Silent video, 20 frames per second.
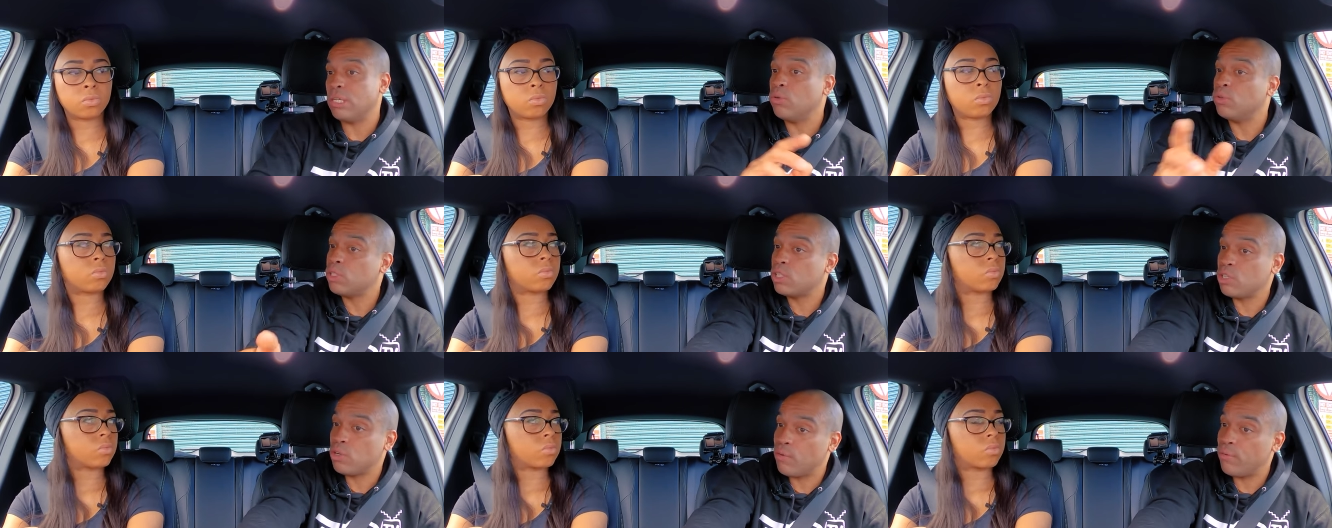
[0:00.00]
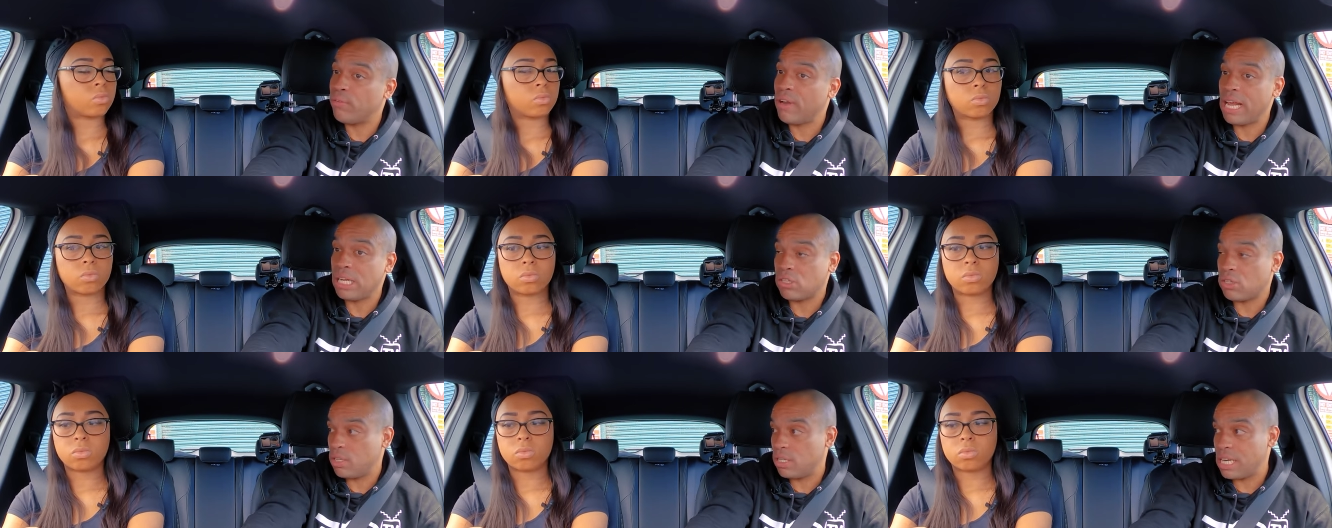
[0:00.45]
Speaker 1: mm-hmm. it will still
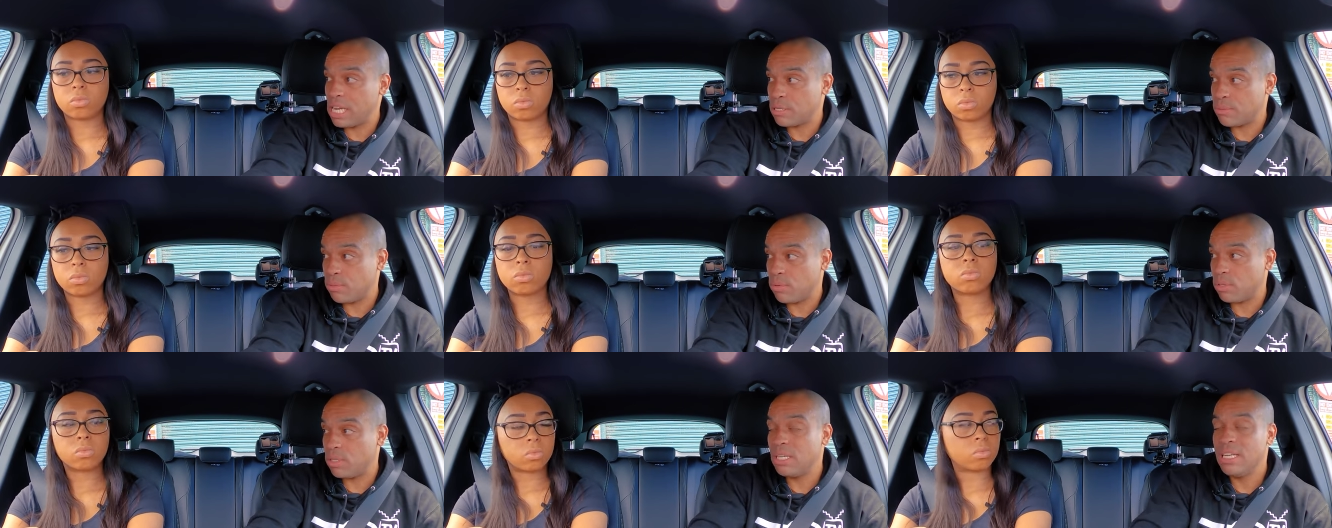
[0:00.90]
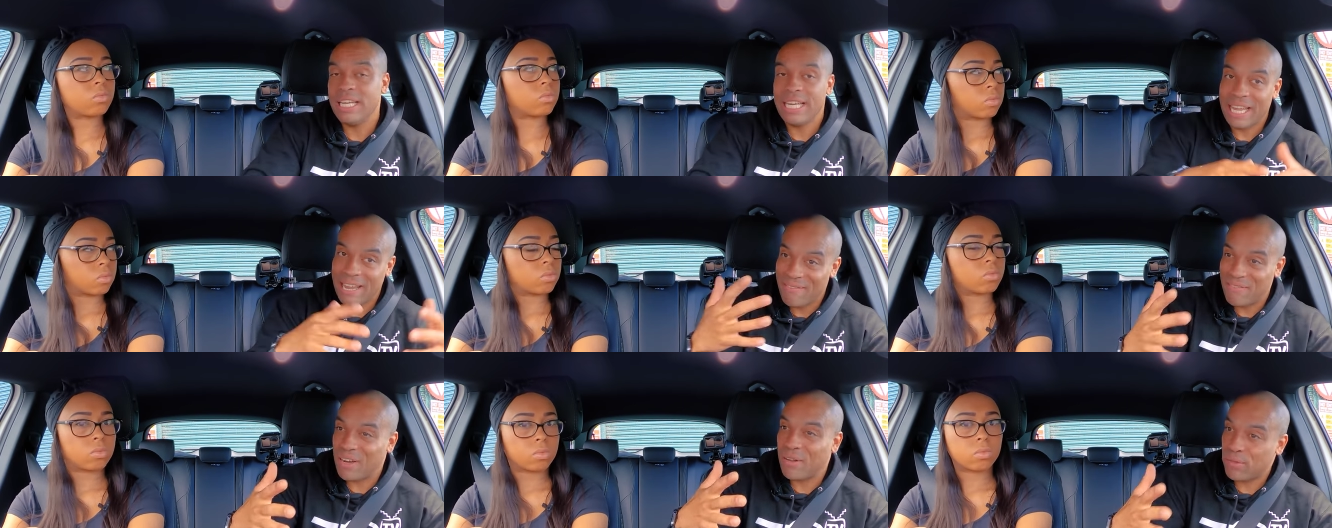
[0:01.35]
flash on the dashboard
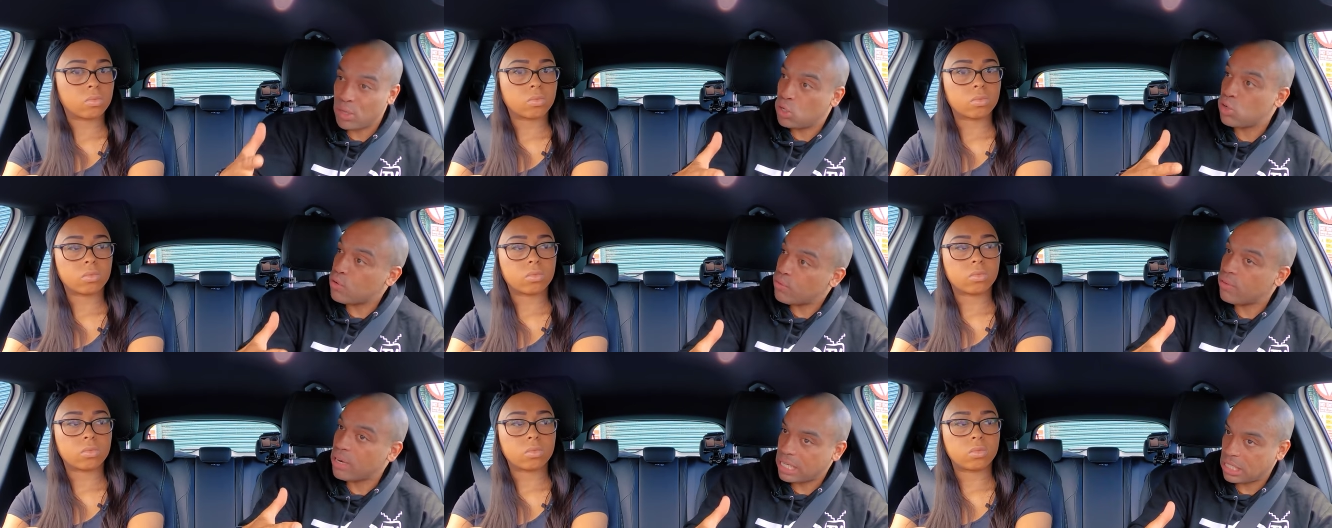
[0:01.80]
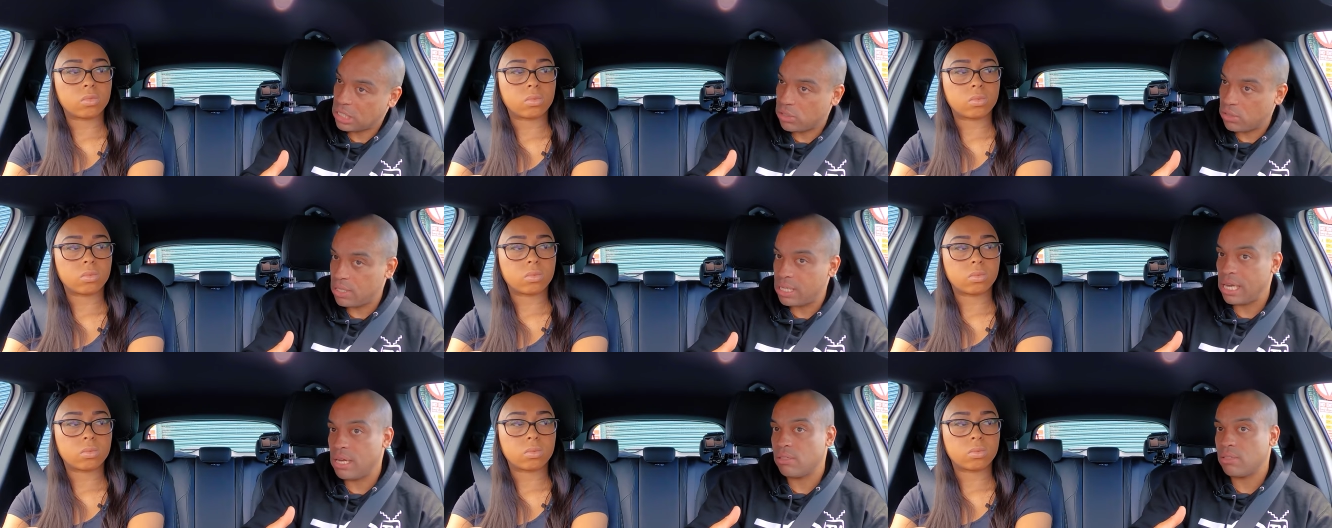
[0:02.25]
even if they're not
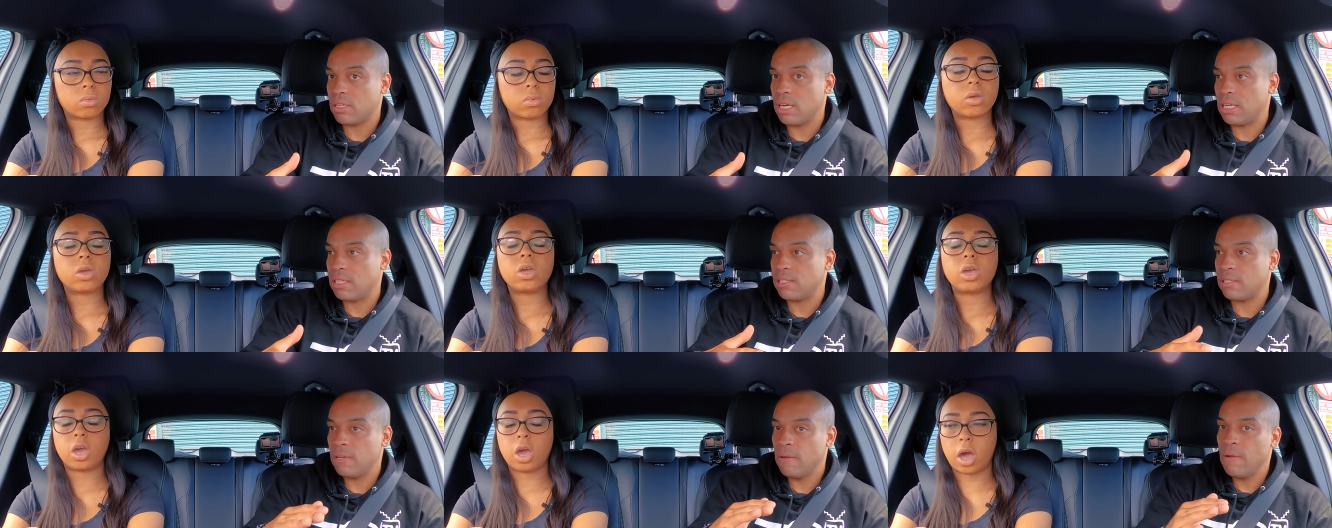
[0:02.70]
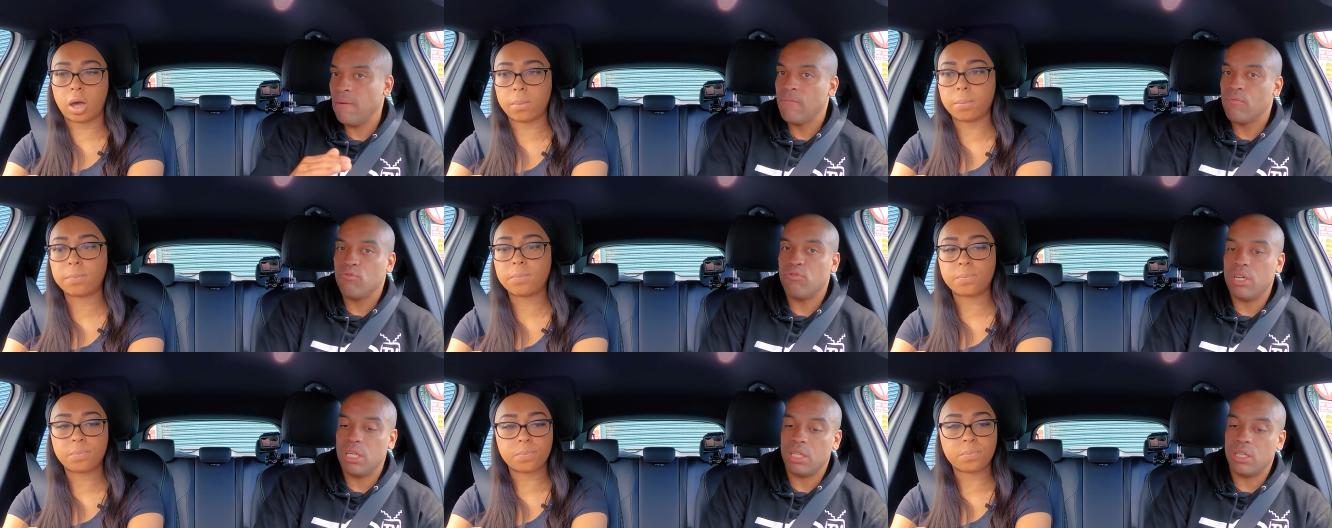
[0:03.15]
flashing on the outside.
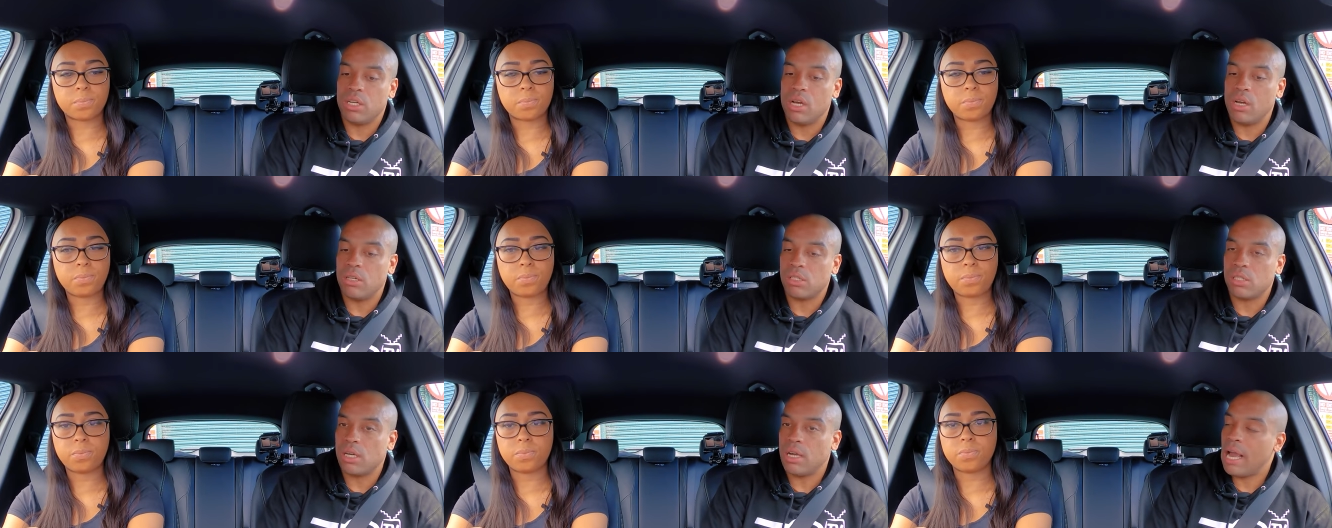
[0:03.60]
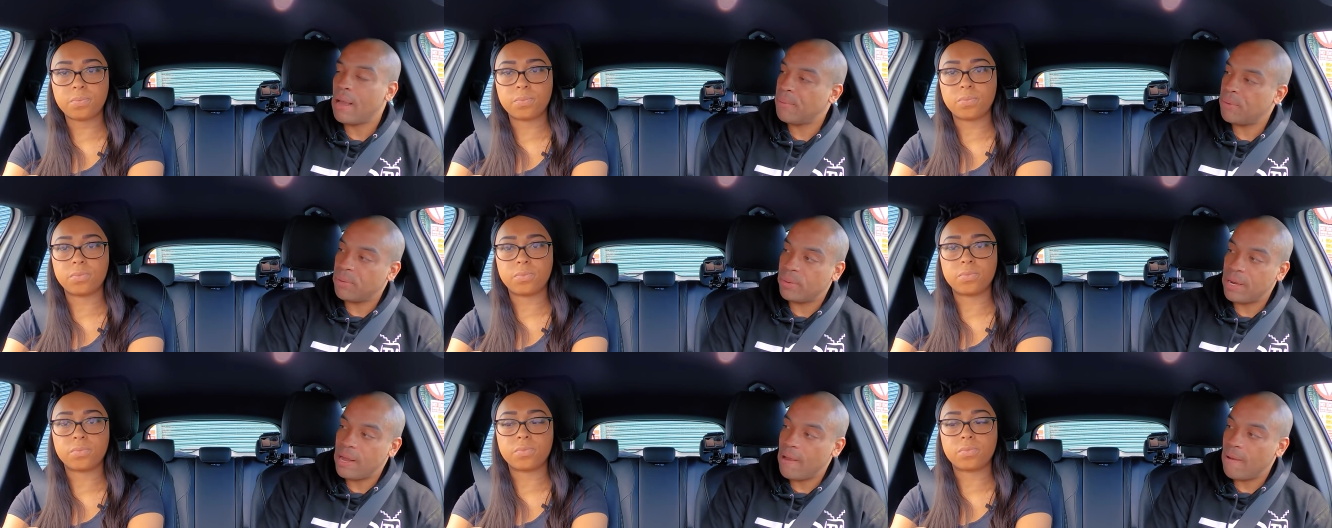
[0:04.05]
Yeah. Really good answer.
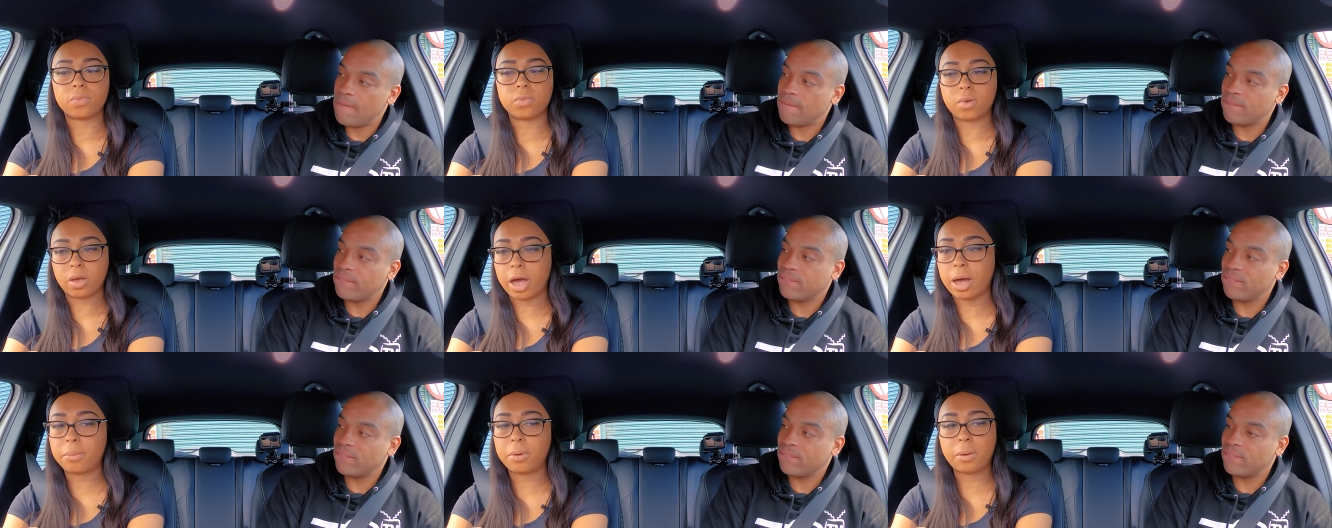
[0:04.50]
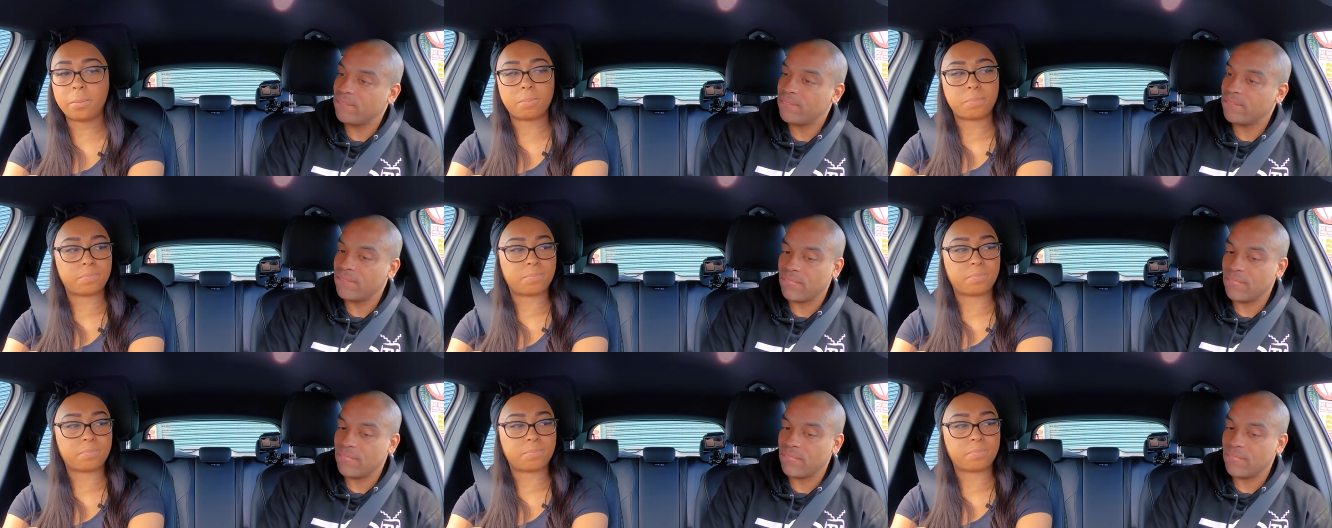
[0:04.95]
Happy with that? Happy.